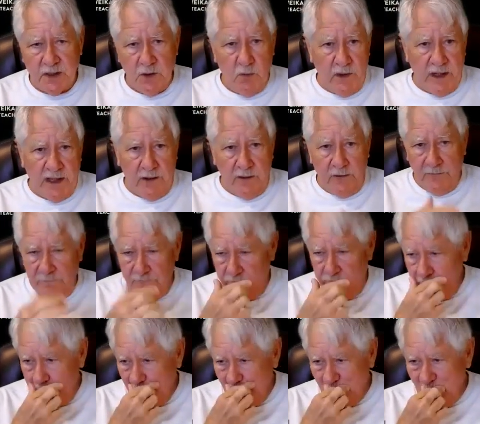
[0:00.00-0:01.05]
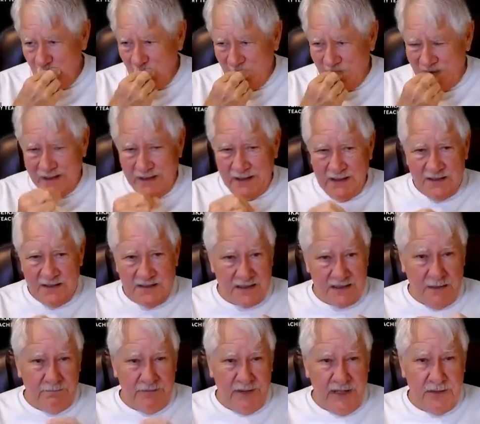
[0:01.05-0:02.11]
Well,
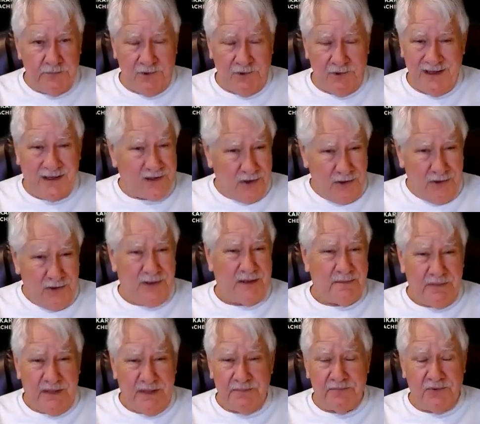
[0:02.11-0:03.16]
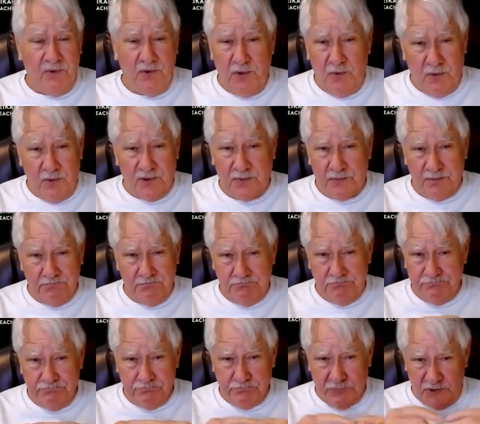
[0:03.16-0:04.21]
some people, including people who weren't
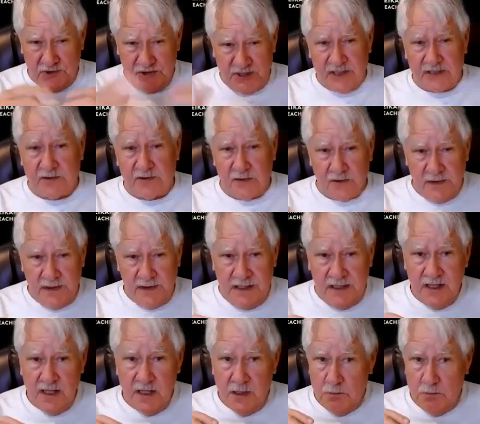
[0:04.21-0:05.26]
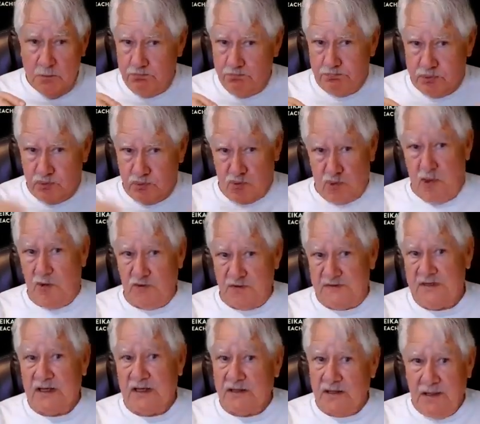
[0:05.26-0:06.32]
particularly
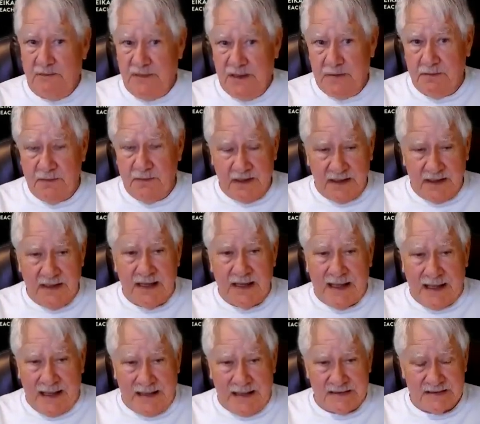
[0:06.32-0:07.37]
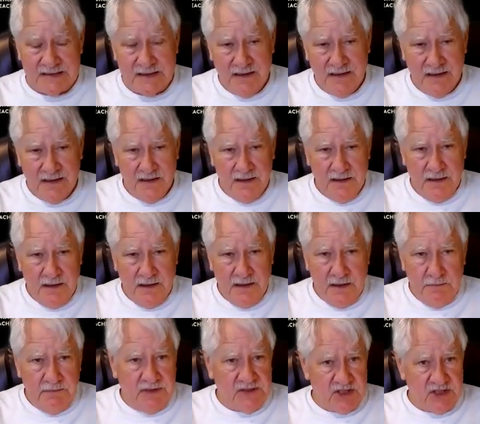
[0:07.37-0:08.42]
pro-Second Amendment guys,
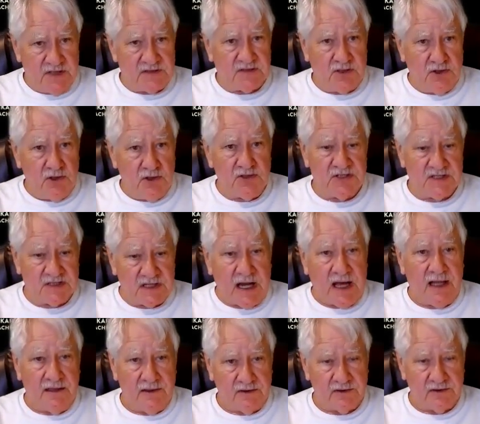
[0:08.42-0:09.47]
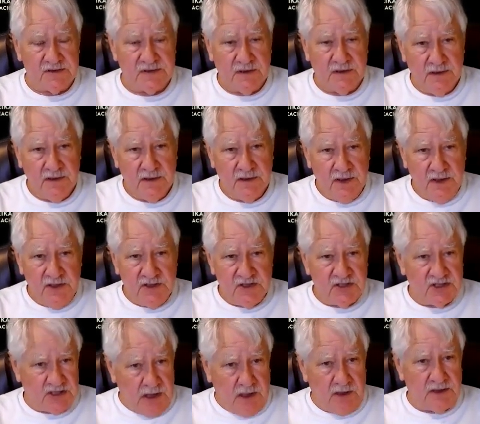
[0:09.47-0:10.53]
but just good scholars,
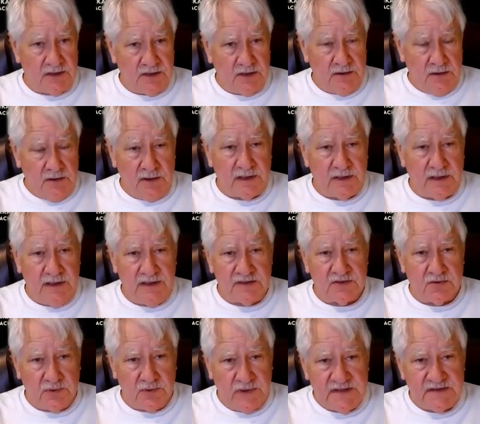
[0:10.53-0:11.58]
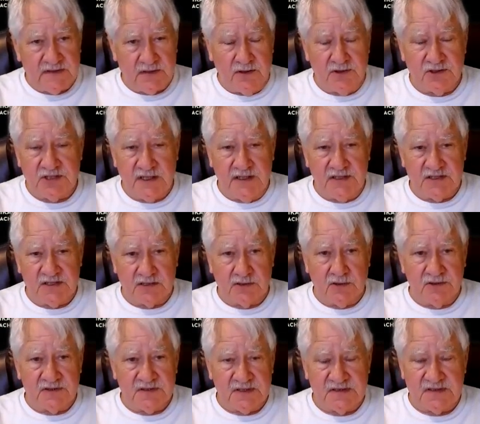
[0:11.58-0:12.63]
started to look at his research and his
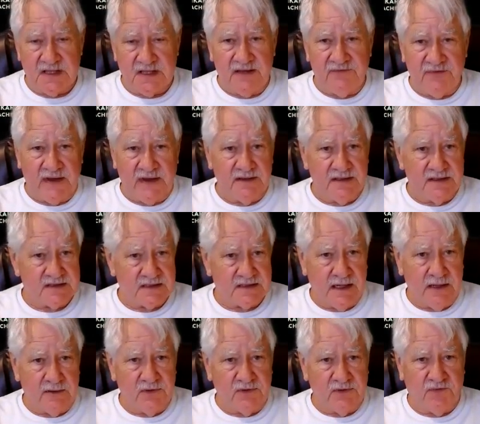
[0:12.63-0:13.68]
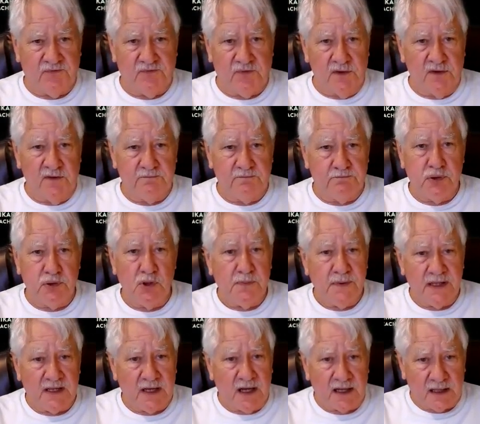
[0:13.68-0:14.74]
sources, and they found this guy was full of
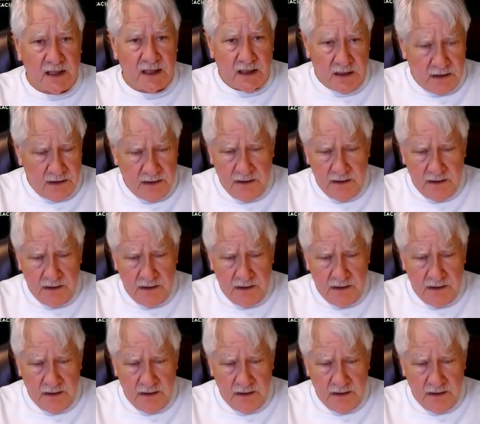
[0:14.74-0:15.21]
poopy caca.